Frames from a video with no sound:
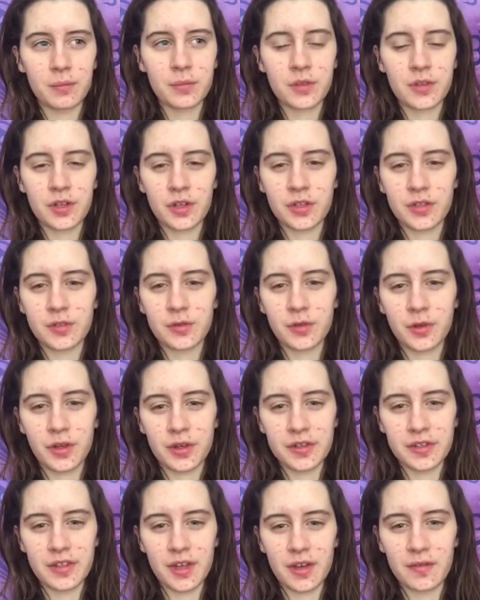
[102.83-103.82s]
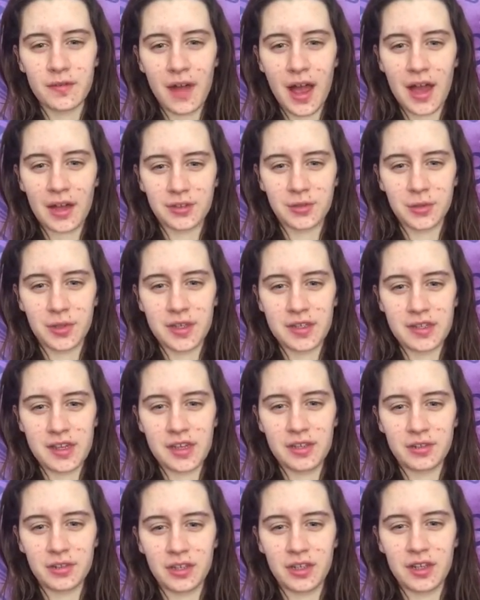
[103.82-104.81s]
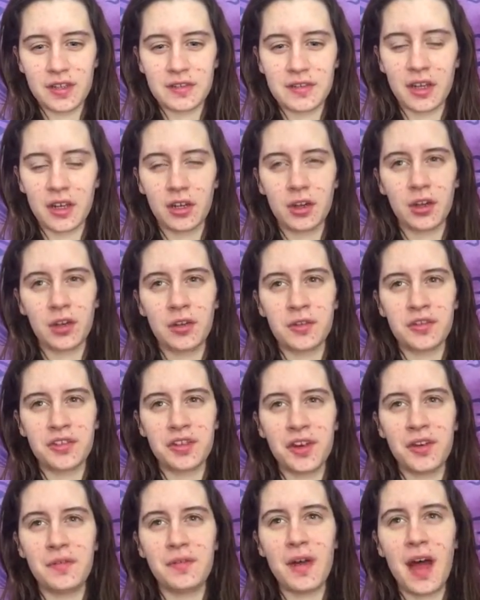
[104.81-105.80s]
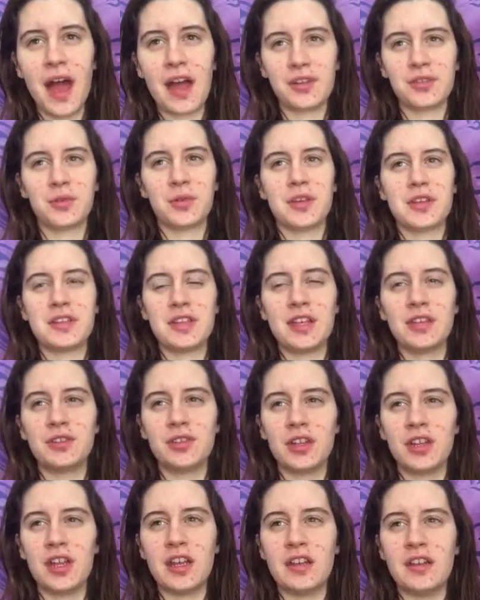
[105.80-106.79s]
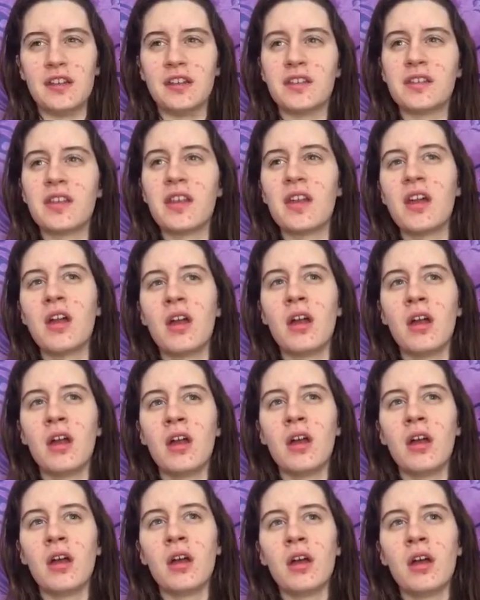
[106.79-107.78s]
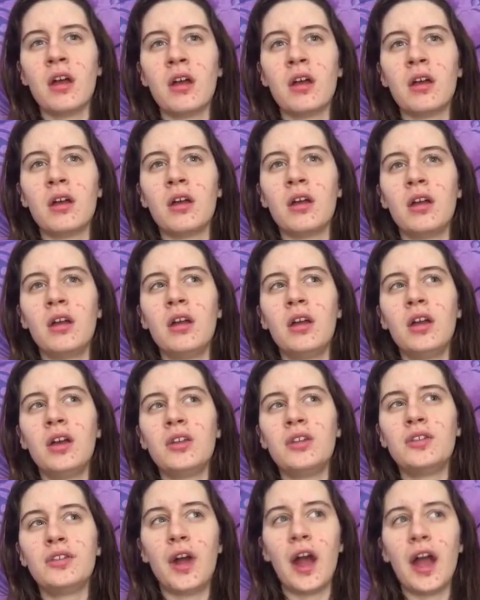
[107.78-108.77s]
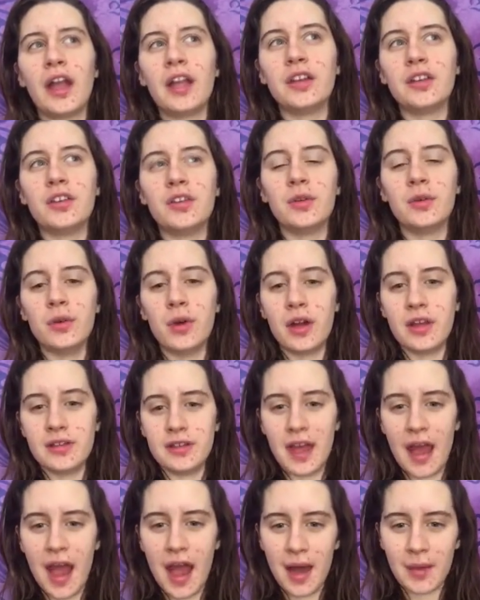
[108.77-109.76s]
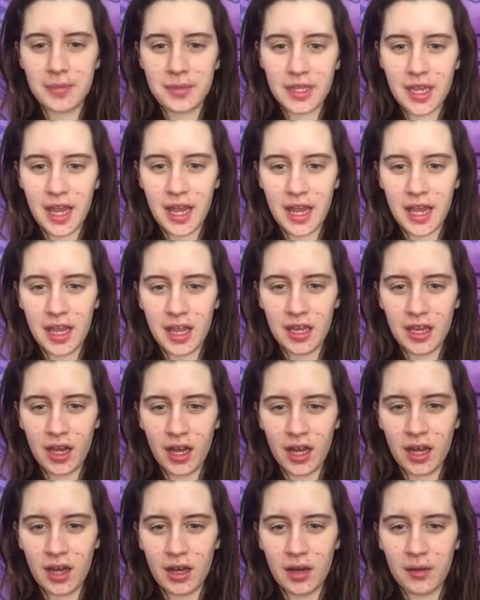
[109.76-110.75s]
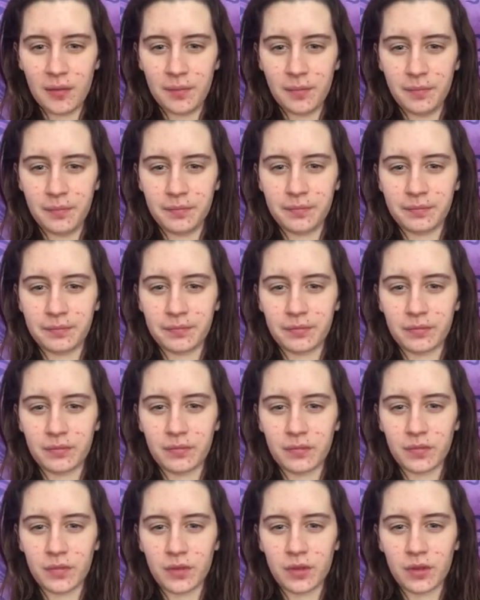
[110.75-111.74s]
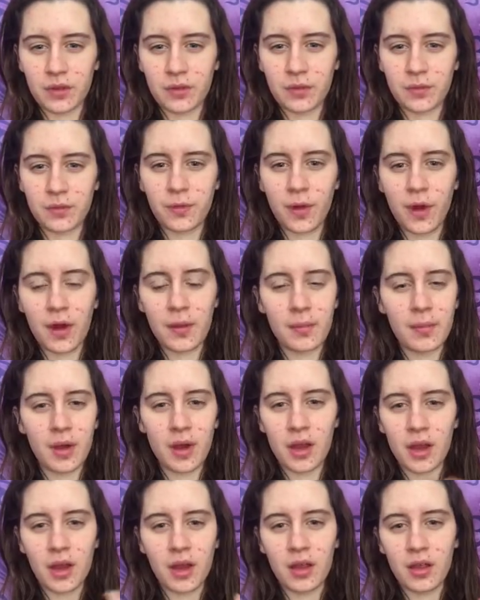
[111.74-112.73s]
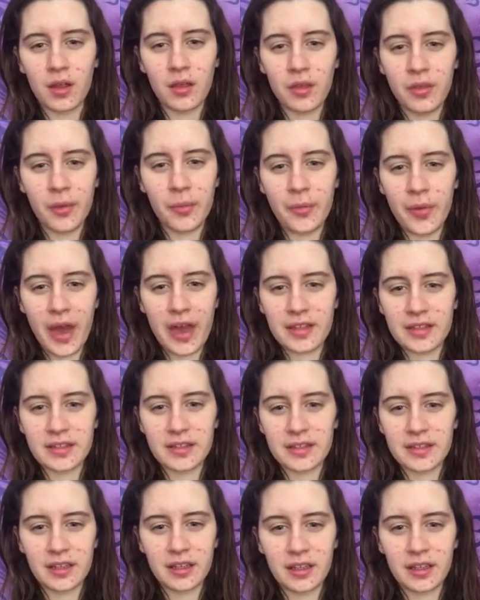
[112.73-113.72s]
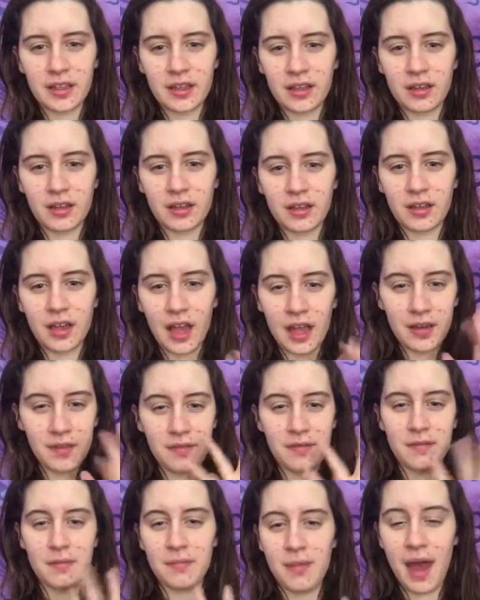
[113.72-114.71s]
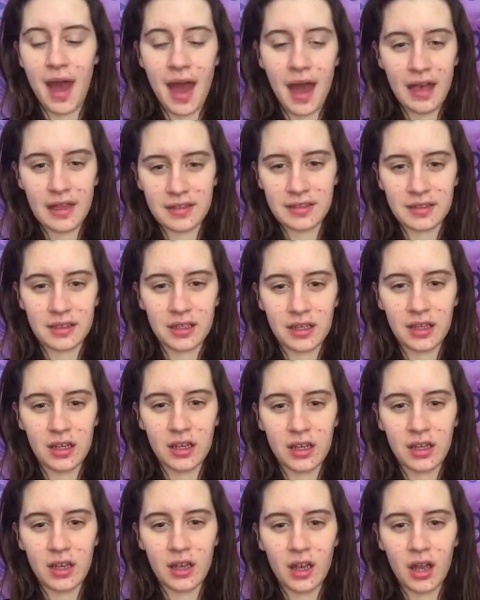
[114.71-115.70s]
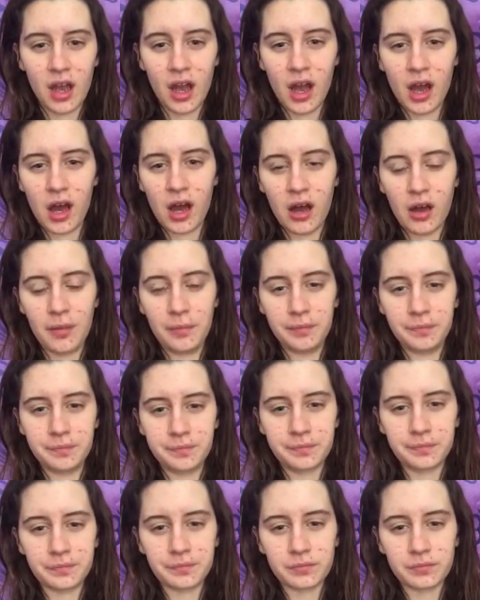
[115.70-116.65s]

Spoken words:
search for self-actualization. It's like her self-actualization is trying to adapt and form the best kind of mask um,